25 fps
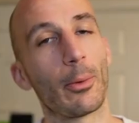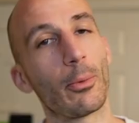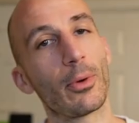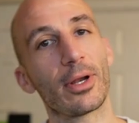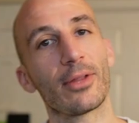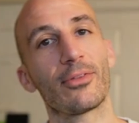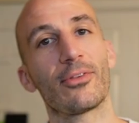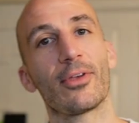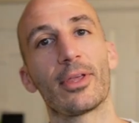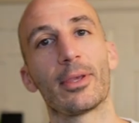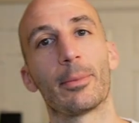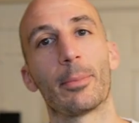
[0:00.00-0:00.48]

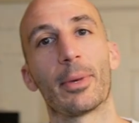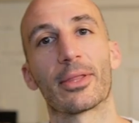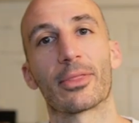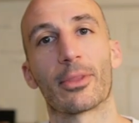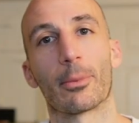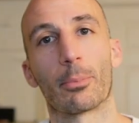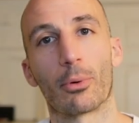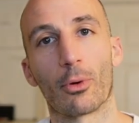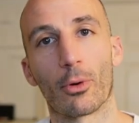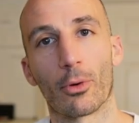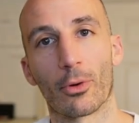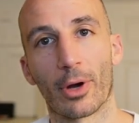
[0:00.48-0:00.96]
want to tell you about the
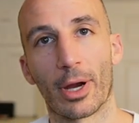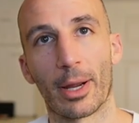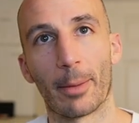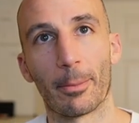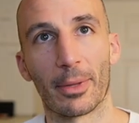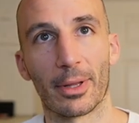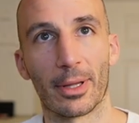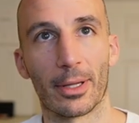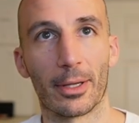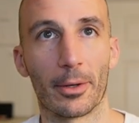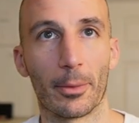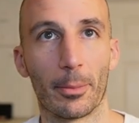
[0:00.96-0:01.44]
program
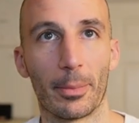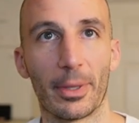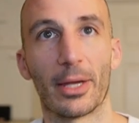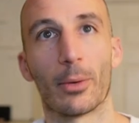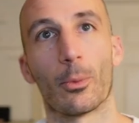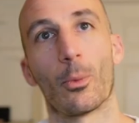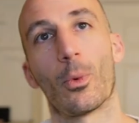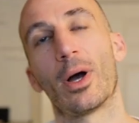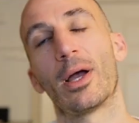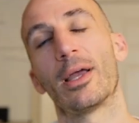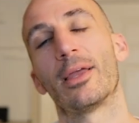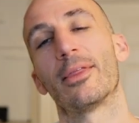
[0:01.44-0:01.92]
a little bit
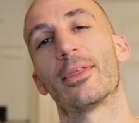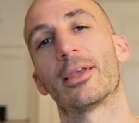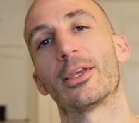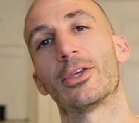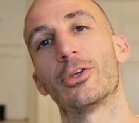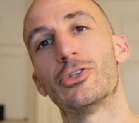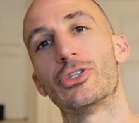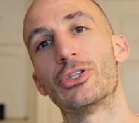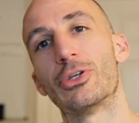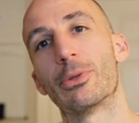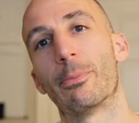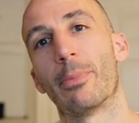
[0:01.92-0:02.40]
and why I think
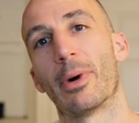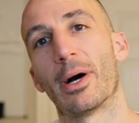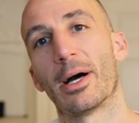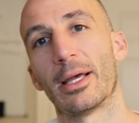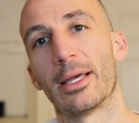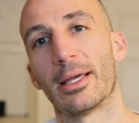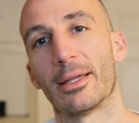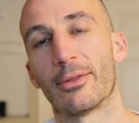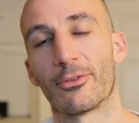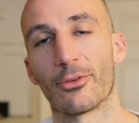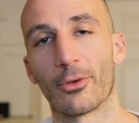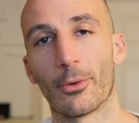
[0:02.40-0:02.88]
you should buy
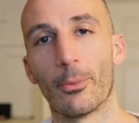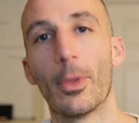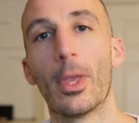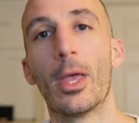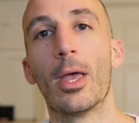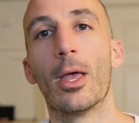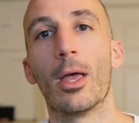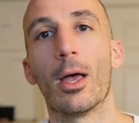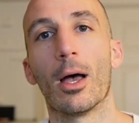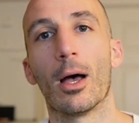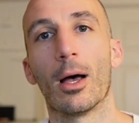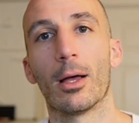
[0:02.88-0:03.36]
it. So
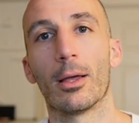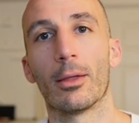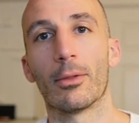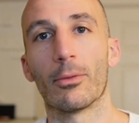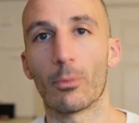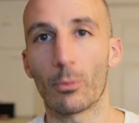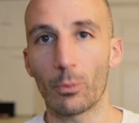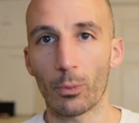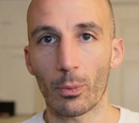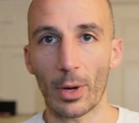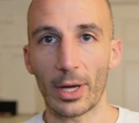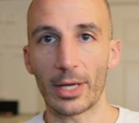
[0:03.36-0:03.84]

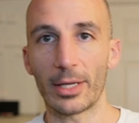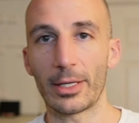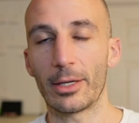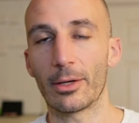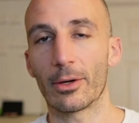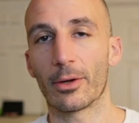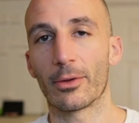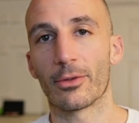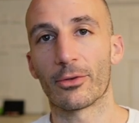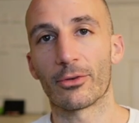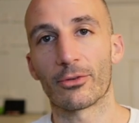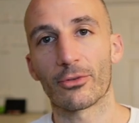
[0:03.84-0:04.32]
right
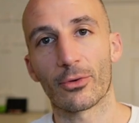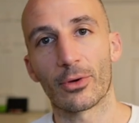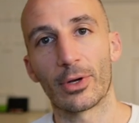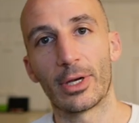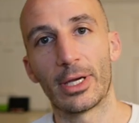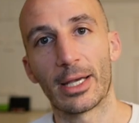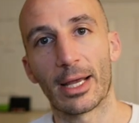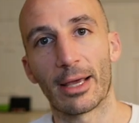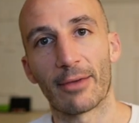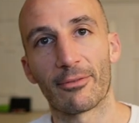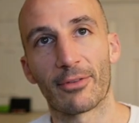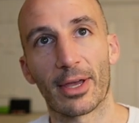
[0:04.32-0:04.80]
here on the
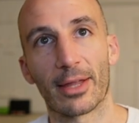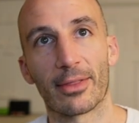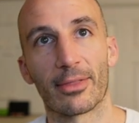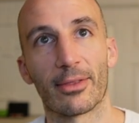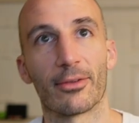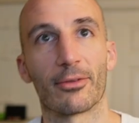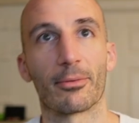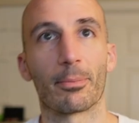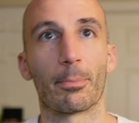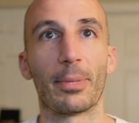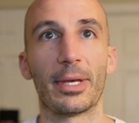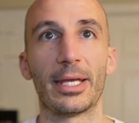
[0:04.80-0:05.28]
screen, I've got
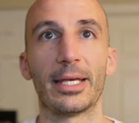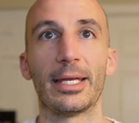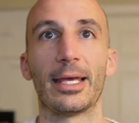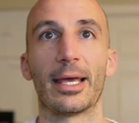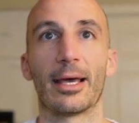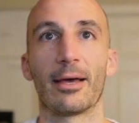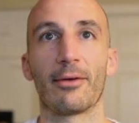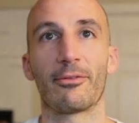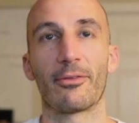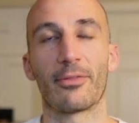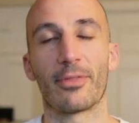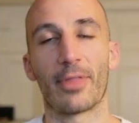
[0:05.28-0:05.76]
this
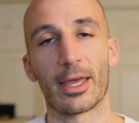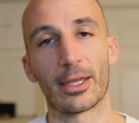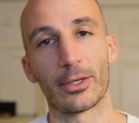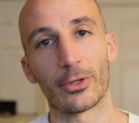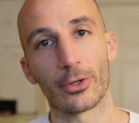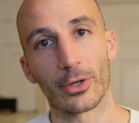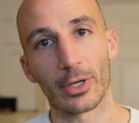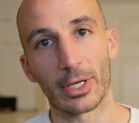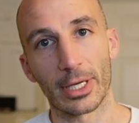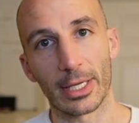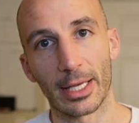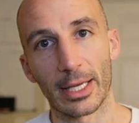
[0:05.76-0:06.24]
PDF that
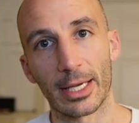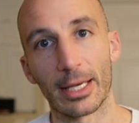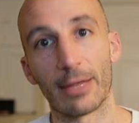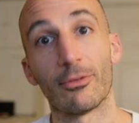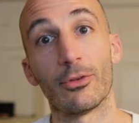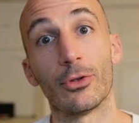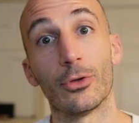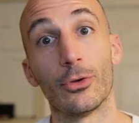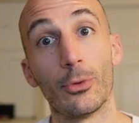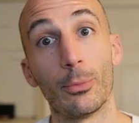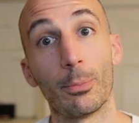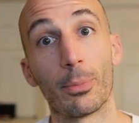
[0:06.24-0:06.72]
you're going to get
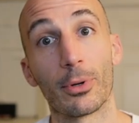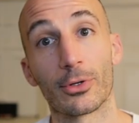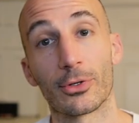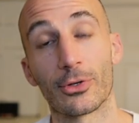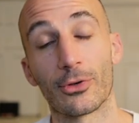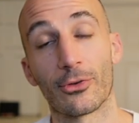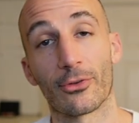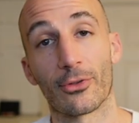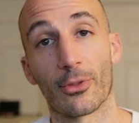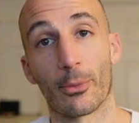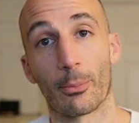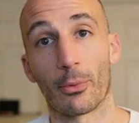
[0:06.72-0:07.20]
if you do
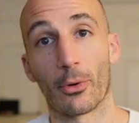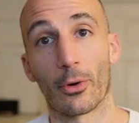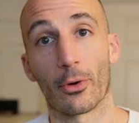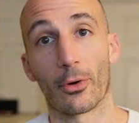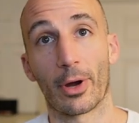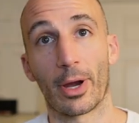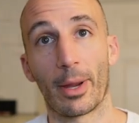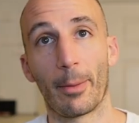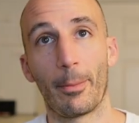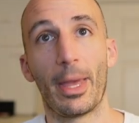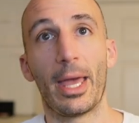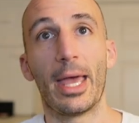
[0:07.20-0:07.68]
purchase the
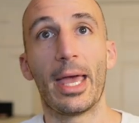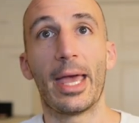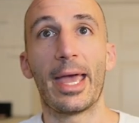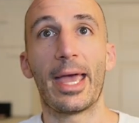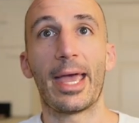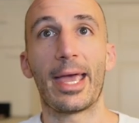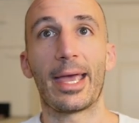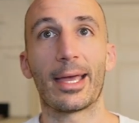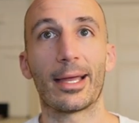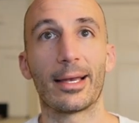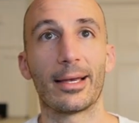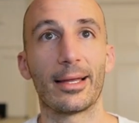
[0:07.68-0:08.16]
program.
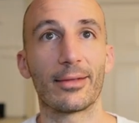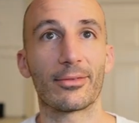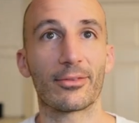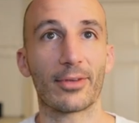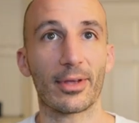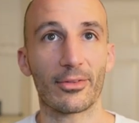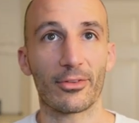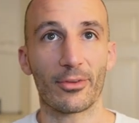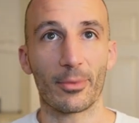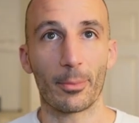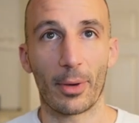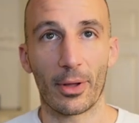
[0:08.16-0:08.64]
And it's
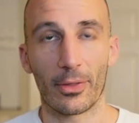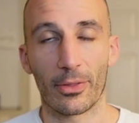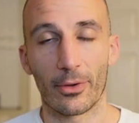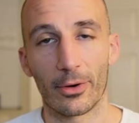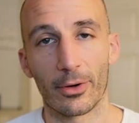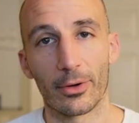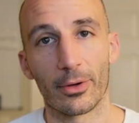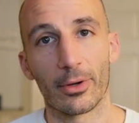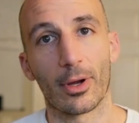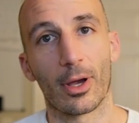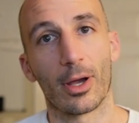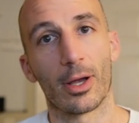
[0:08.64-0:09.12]
got some
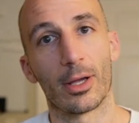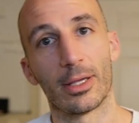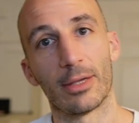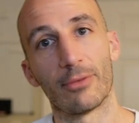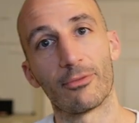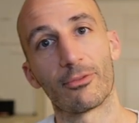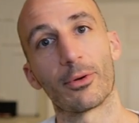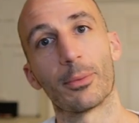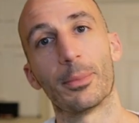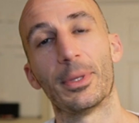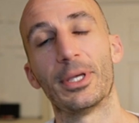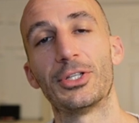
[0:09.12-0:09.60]
other
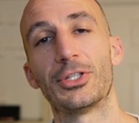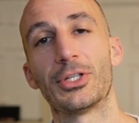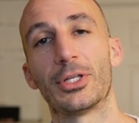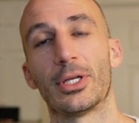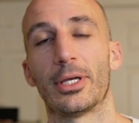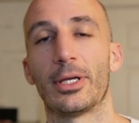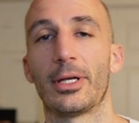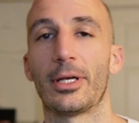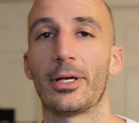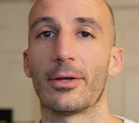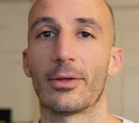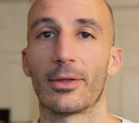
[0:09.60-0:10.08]

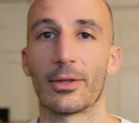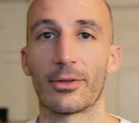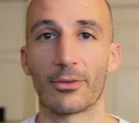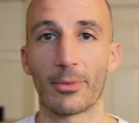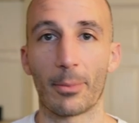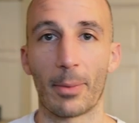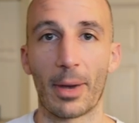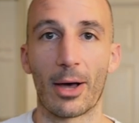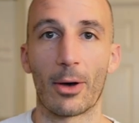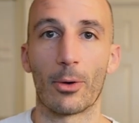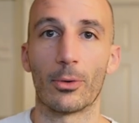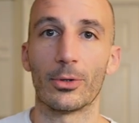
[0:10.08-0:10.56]
information in here that's
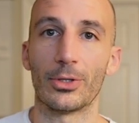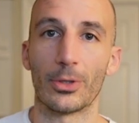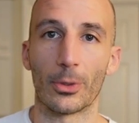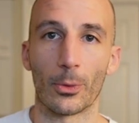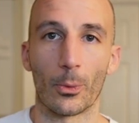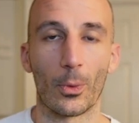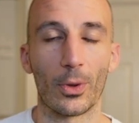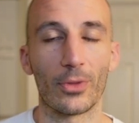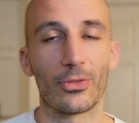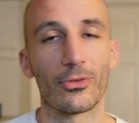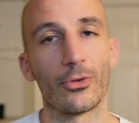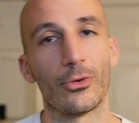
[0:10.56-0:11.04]
about
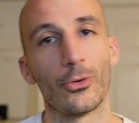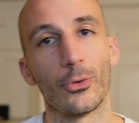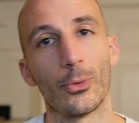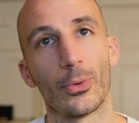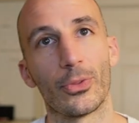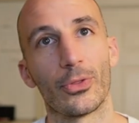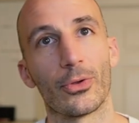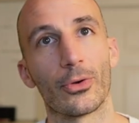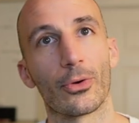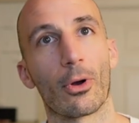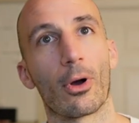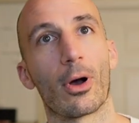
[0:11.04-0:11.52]
what to do
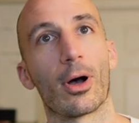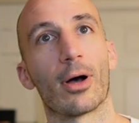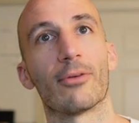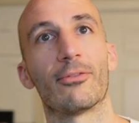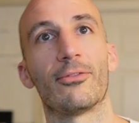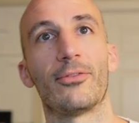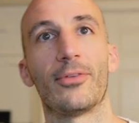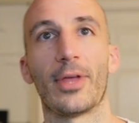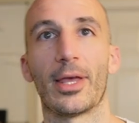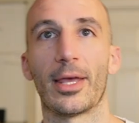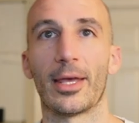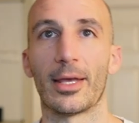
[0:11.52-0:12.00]
with your
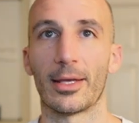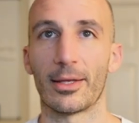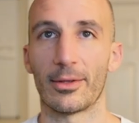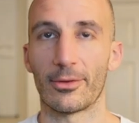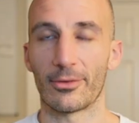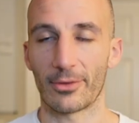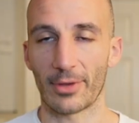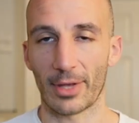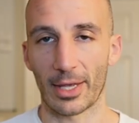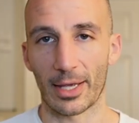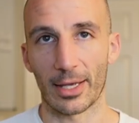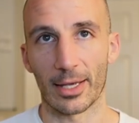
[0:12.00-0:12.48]
off
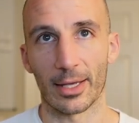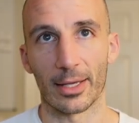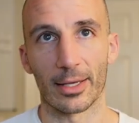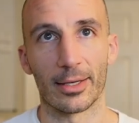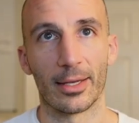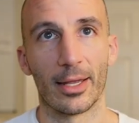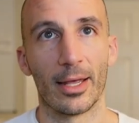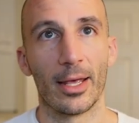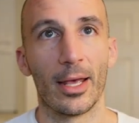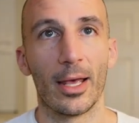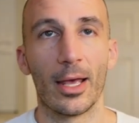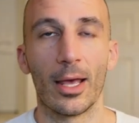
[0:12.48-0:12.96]
days
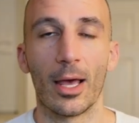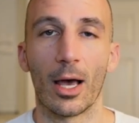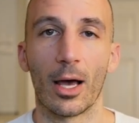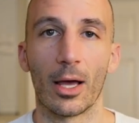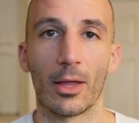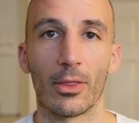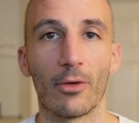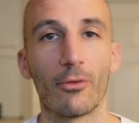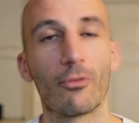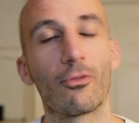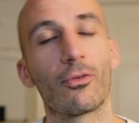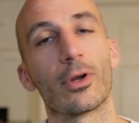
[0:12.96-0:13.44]
and
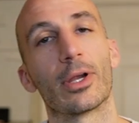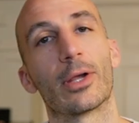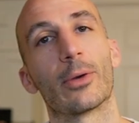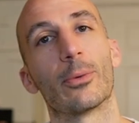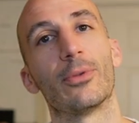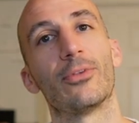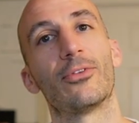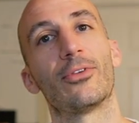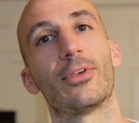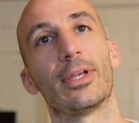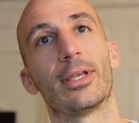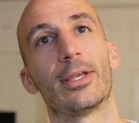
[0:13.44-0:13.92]
the
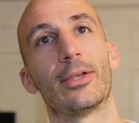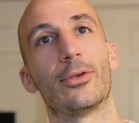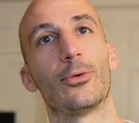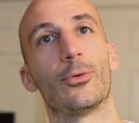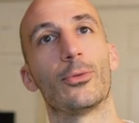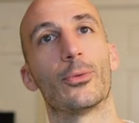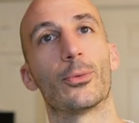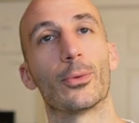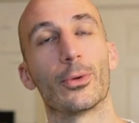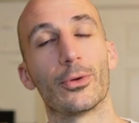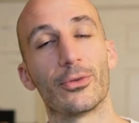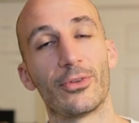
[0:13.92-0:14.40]
frequency to do
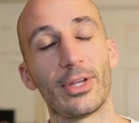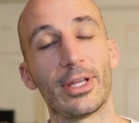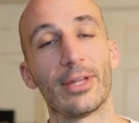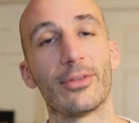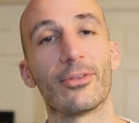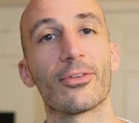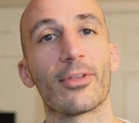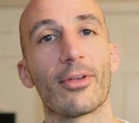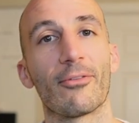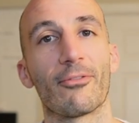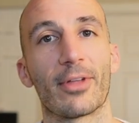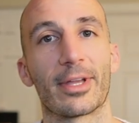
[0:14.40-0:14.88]
the routine,
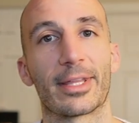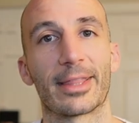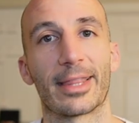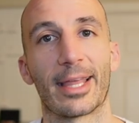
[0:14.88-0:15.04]
stuff like